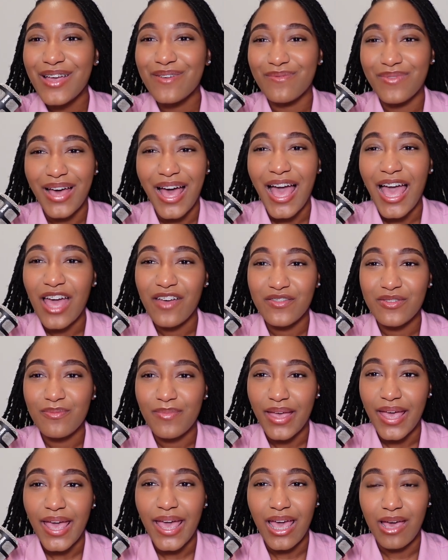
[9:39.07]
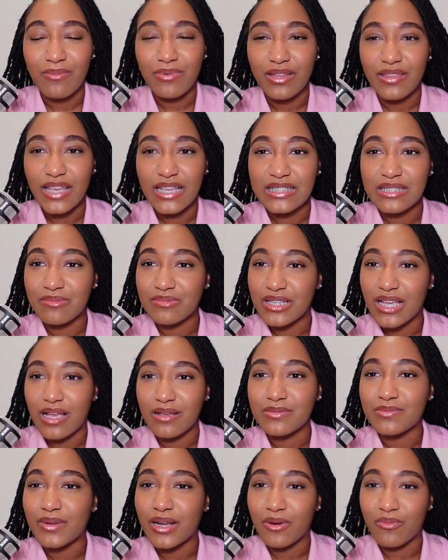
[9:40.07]
But I have a bad habit of that
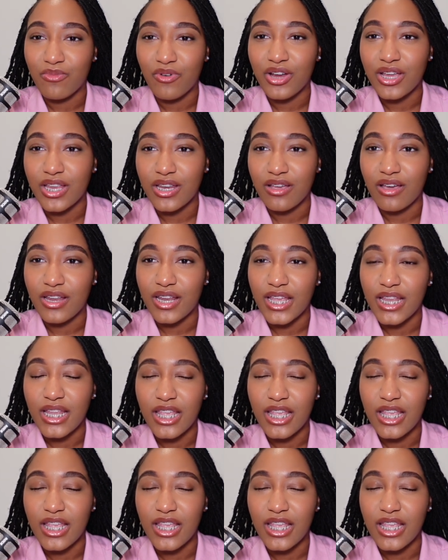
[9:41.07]
sometimes, but I'm working on it.